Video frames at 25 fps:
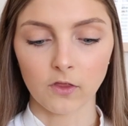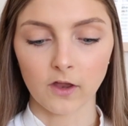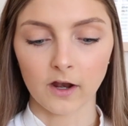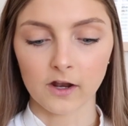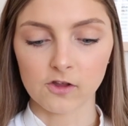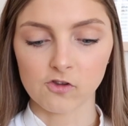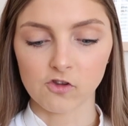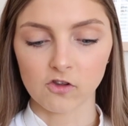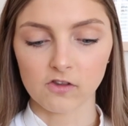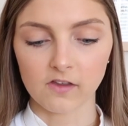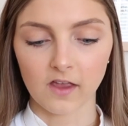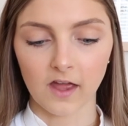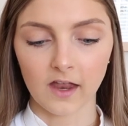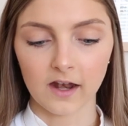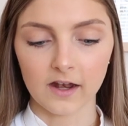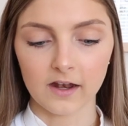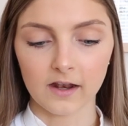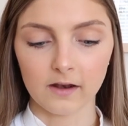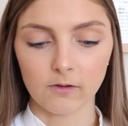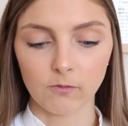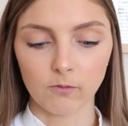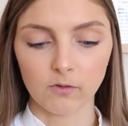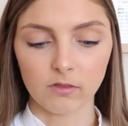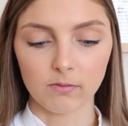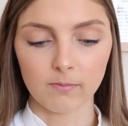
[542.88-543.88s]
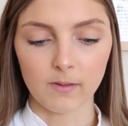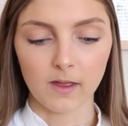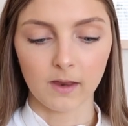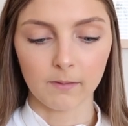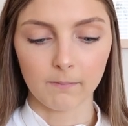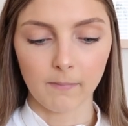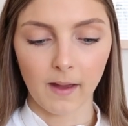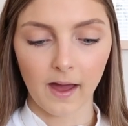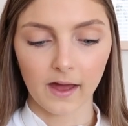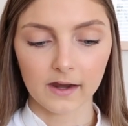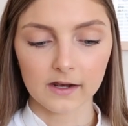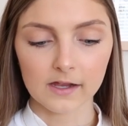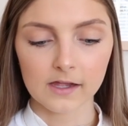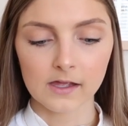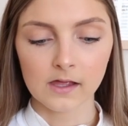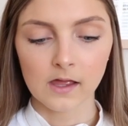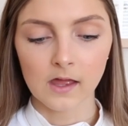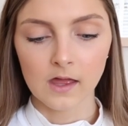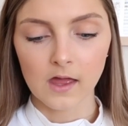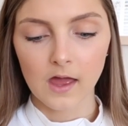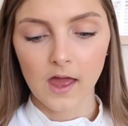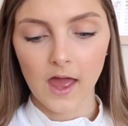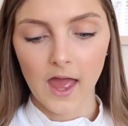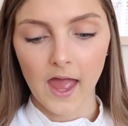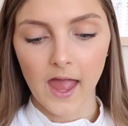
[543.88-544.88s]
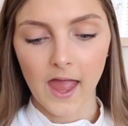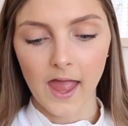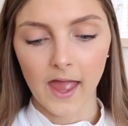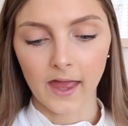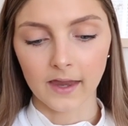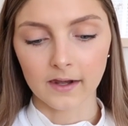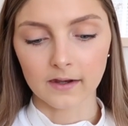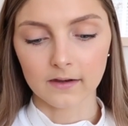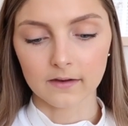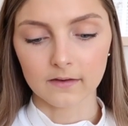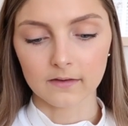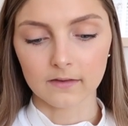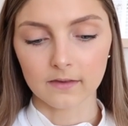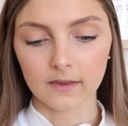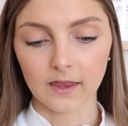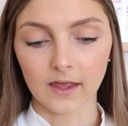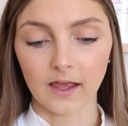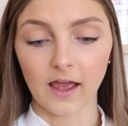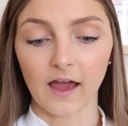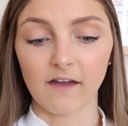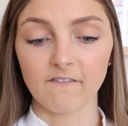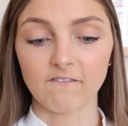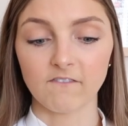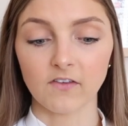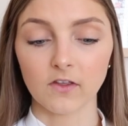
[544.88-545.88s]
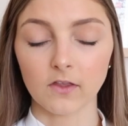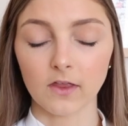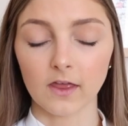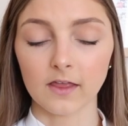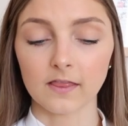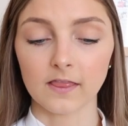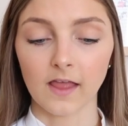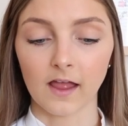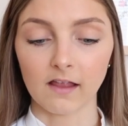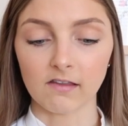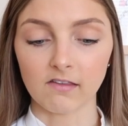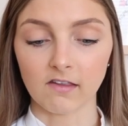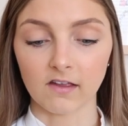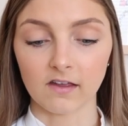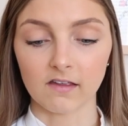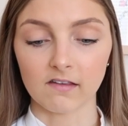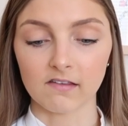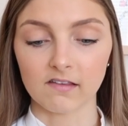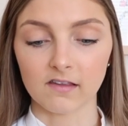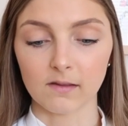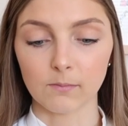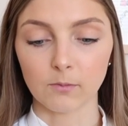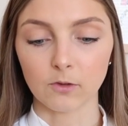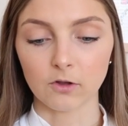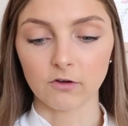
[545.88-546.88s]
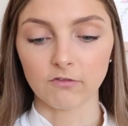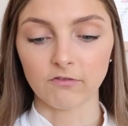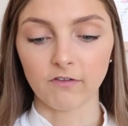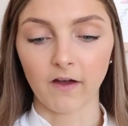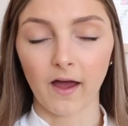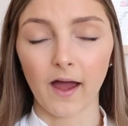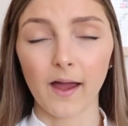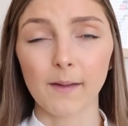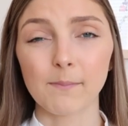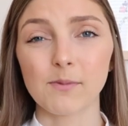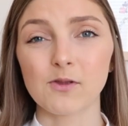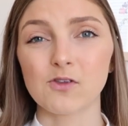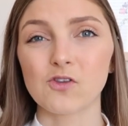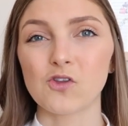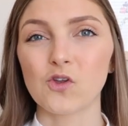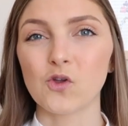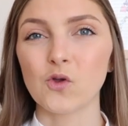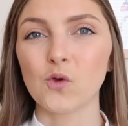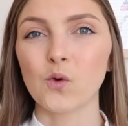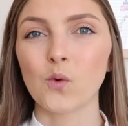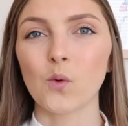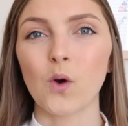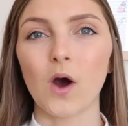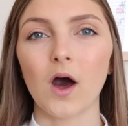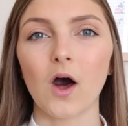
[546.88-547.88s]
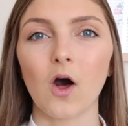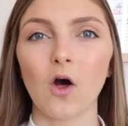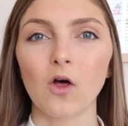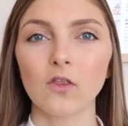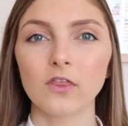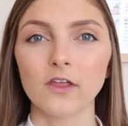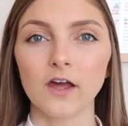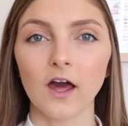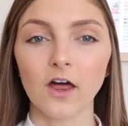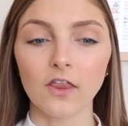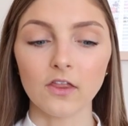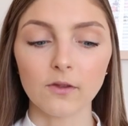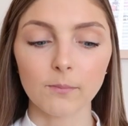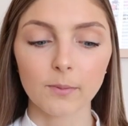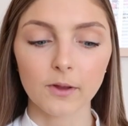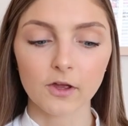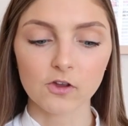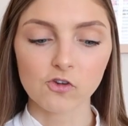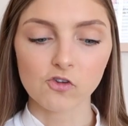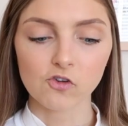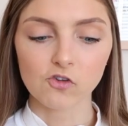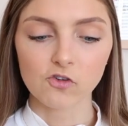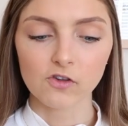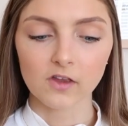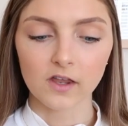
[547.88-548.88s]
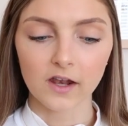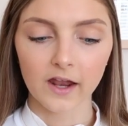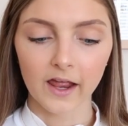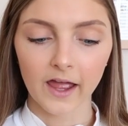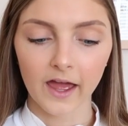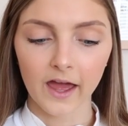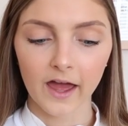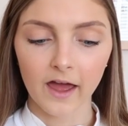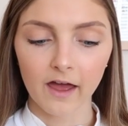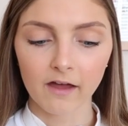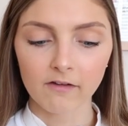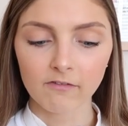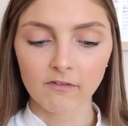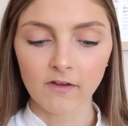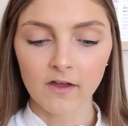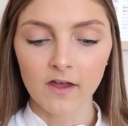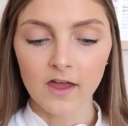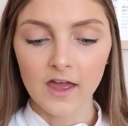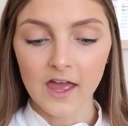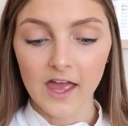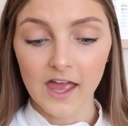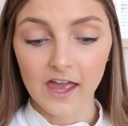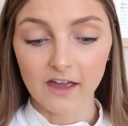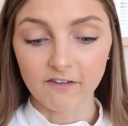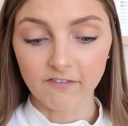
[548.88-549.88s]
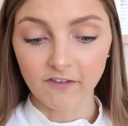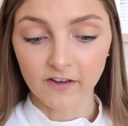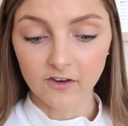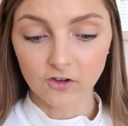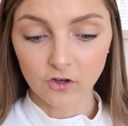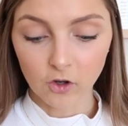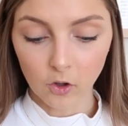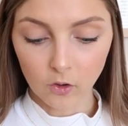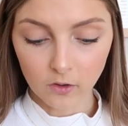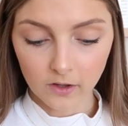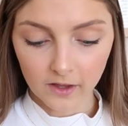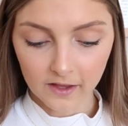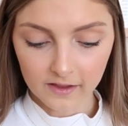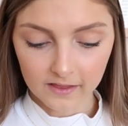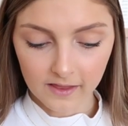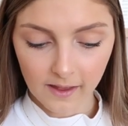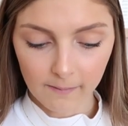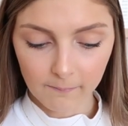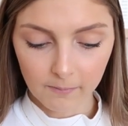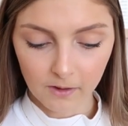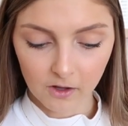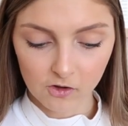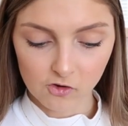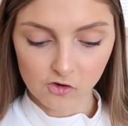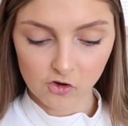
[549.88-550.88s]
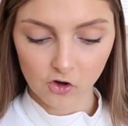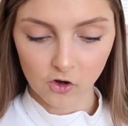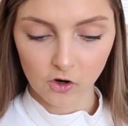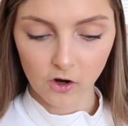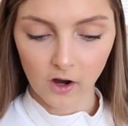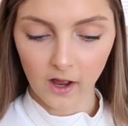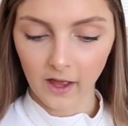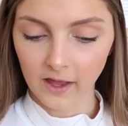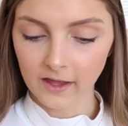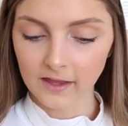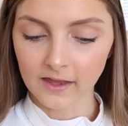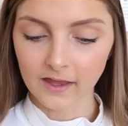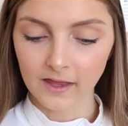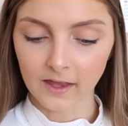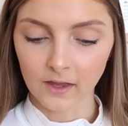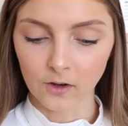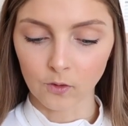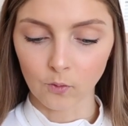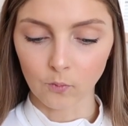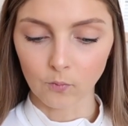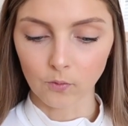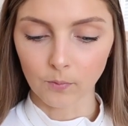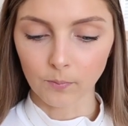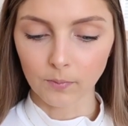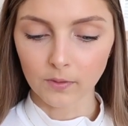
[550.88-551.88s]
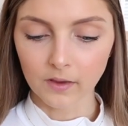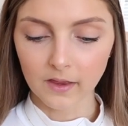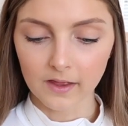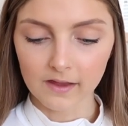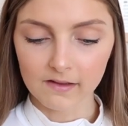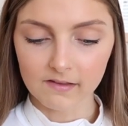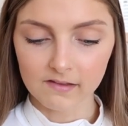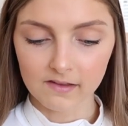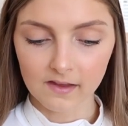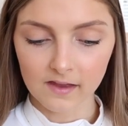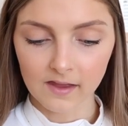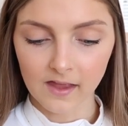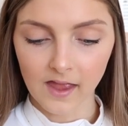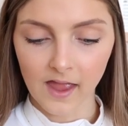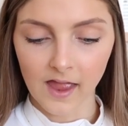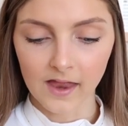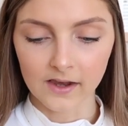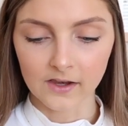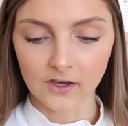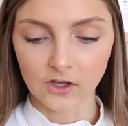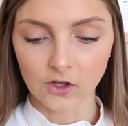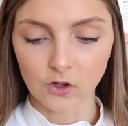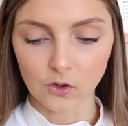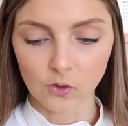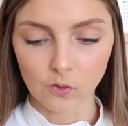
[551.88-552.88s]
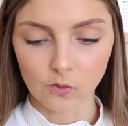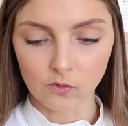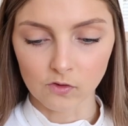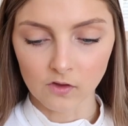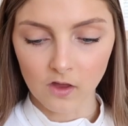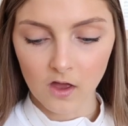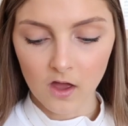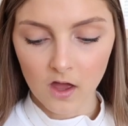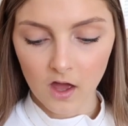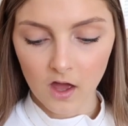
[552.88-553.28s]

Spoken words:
that I just edited with me and Maddie, and like I feel like that's like a similar vibe to all the other pictures that I have. If I don't like that picture, I can replace it and use